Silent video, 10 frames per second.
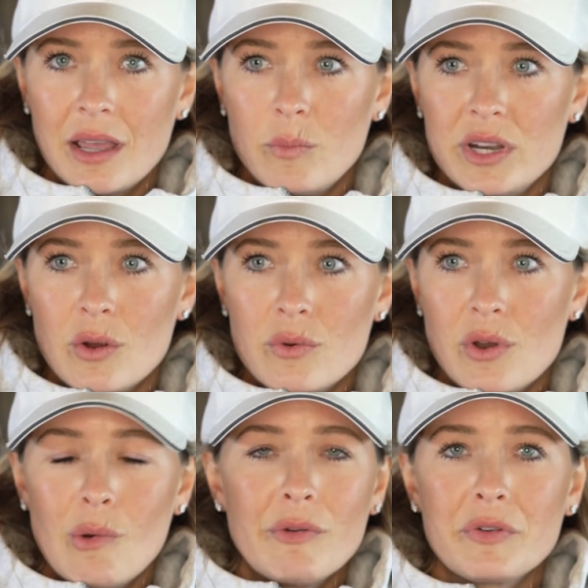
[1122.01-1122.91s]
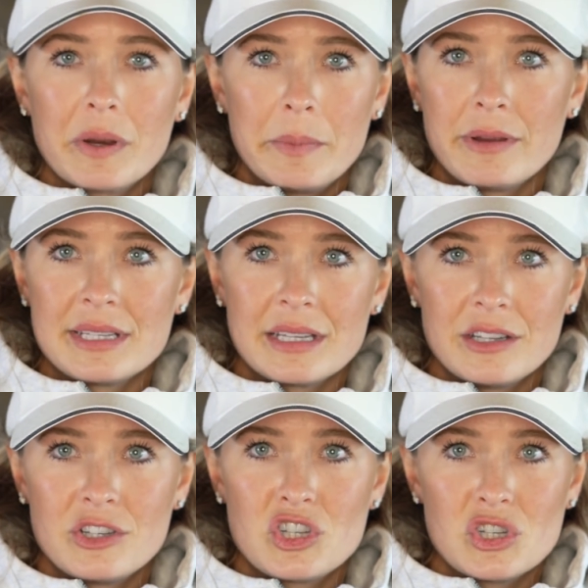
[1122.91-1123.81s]
and we don't know if we're going to be racing
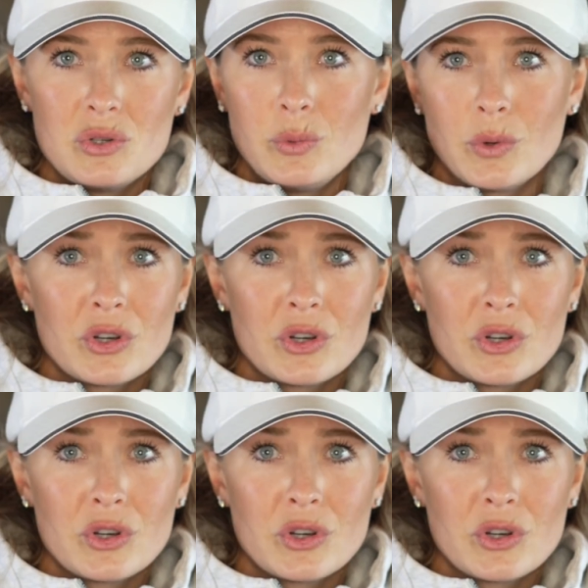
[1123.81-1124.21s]
in June